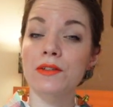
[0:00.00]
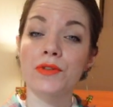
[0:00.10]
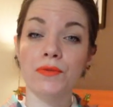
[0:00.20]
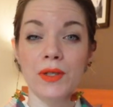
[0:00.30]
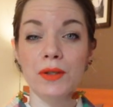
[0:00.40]

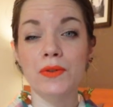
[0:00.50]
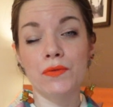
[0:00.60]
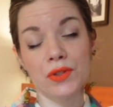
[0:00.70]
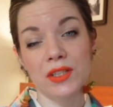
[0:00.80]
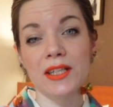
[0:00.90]
different weaves,
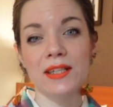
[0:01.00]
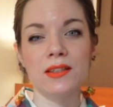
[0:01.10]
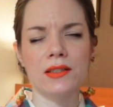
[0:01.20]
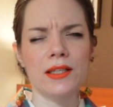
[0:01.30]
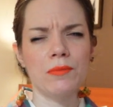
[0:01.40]
different
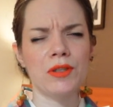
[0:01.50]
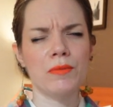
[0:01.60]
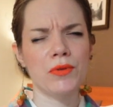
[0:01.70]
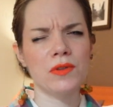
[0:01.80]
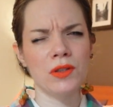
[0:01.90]
dyes, a tiny bit
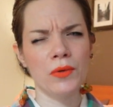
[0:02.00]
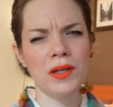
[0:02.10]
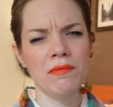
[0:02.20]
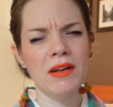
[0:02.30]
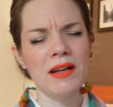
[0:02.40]
about
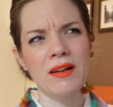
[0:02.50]
sewing.